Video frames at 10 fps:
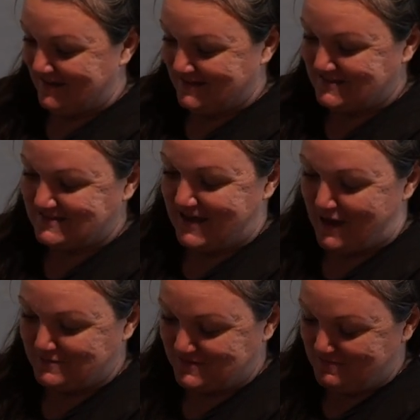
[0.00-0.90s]
It's
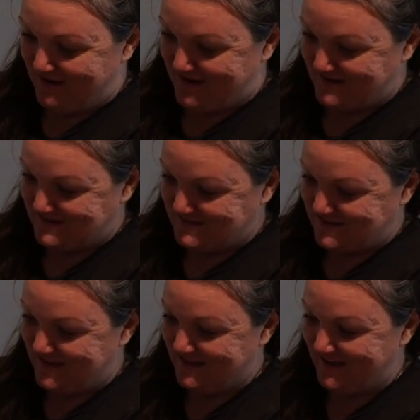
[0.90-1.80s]
Captain Myers,
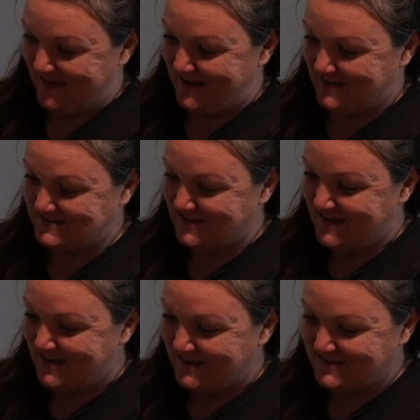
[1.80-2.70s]
and
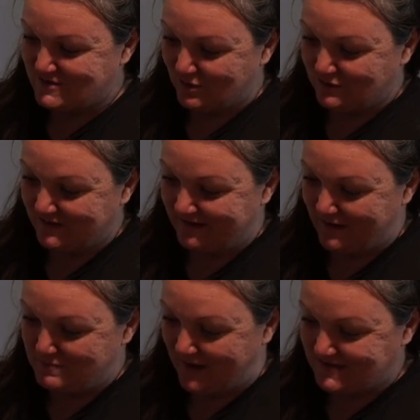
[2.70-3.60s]
he's holding
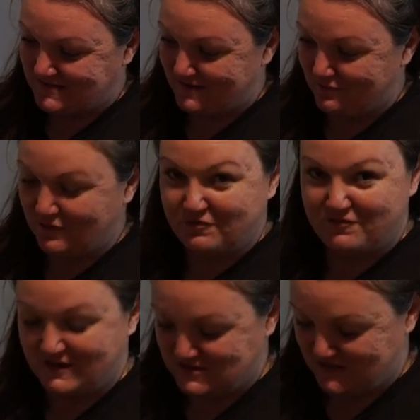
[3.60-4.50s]
a basket with
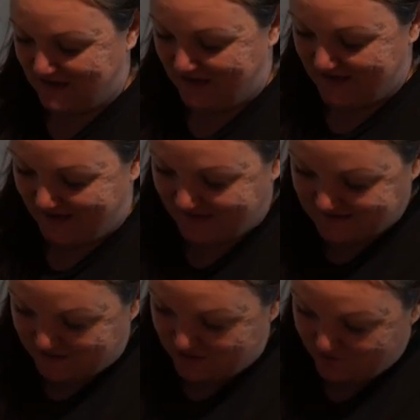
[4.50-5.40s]
fish in it.
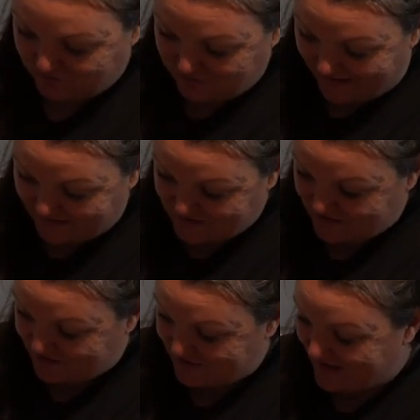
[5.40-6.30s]
Has a cute
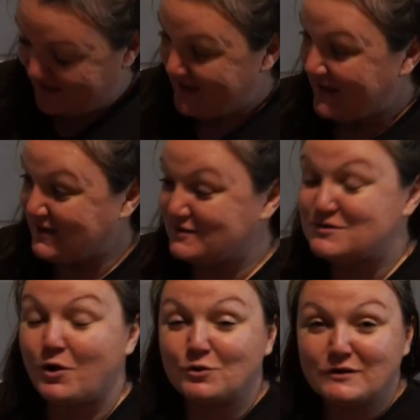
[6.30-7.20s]
lantern. It
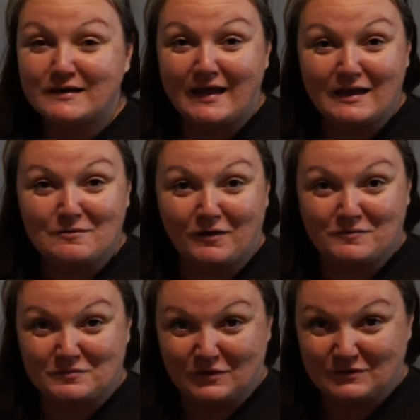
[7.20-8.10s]
totally came
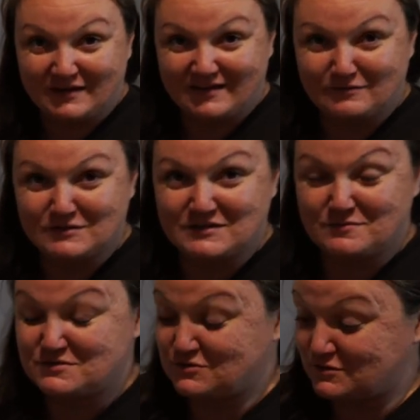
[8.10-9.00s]
unbroken, which
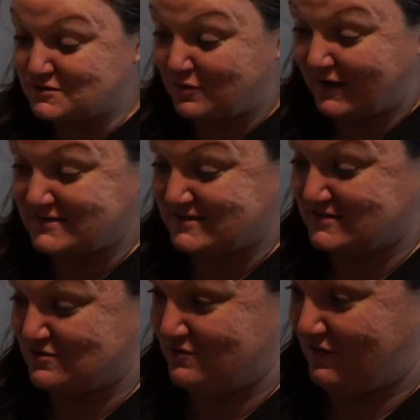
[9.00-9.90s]
I'm so surprised
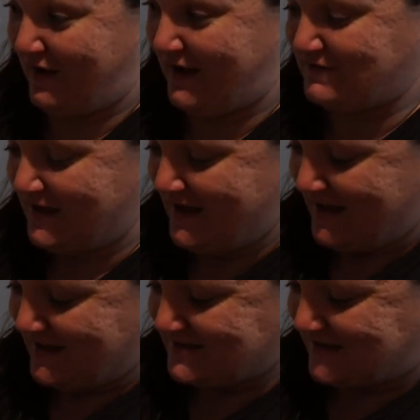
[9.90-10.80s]
it survived.
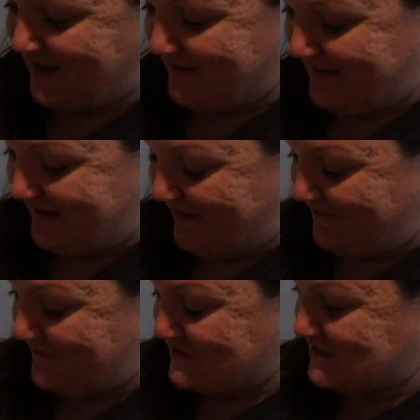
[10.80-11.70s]
He's carrying
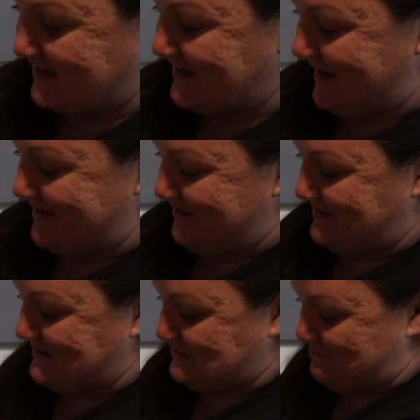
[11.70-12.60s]
a fishing net on
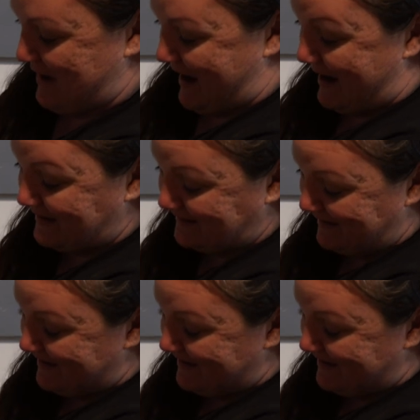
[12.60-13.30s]
his back,